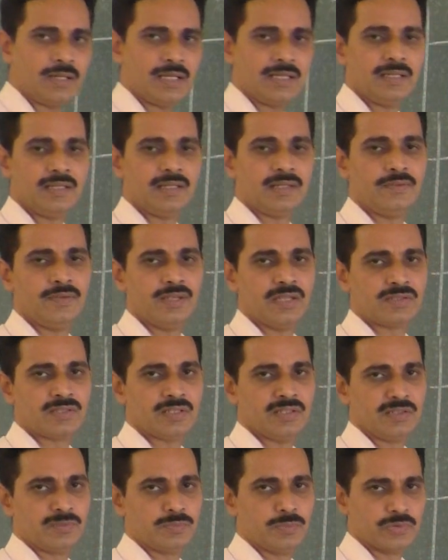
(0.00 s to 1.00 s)
any
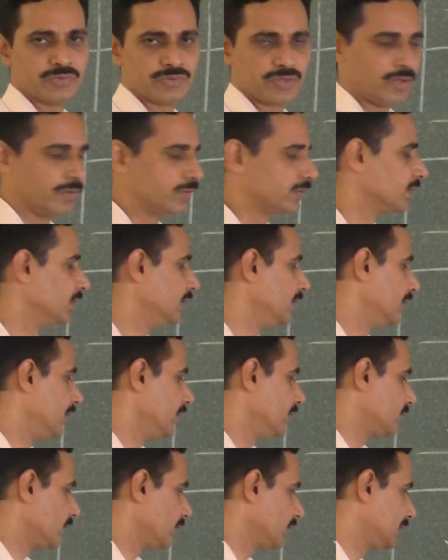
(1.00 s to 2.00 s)
deviation, it moves out.
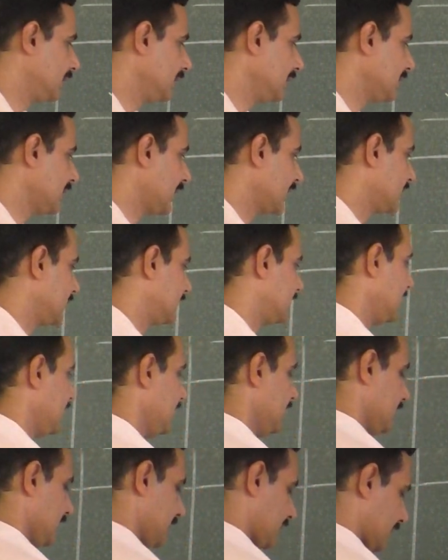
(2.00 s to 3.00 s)
So these are the
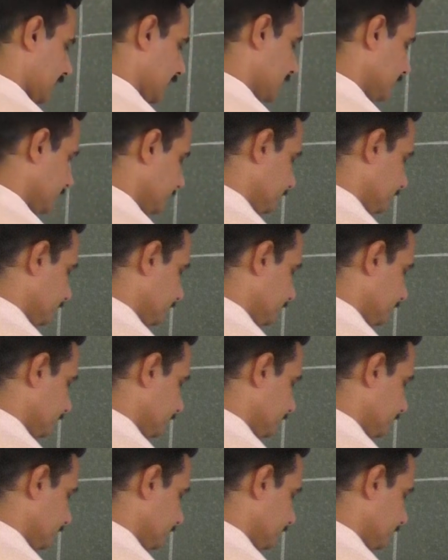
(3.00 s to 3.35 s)
things